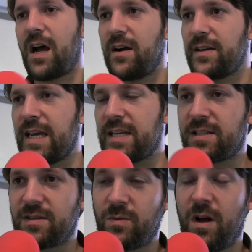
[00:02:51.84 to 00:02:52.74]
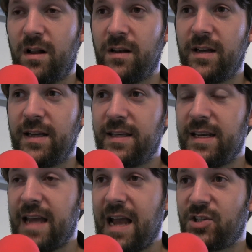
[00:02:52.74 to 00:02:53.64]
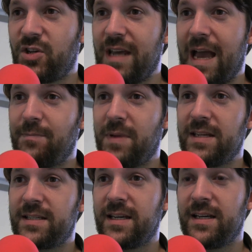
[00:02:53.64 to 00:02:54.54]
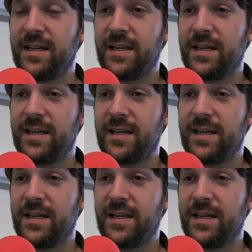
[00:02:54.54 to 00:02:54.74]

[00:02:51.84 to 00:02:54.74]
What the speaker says: Yes. Well, that actually happened 2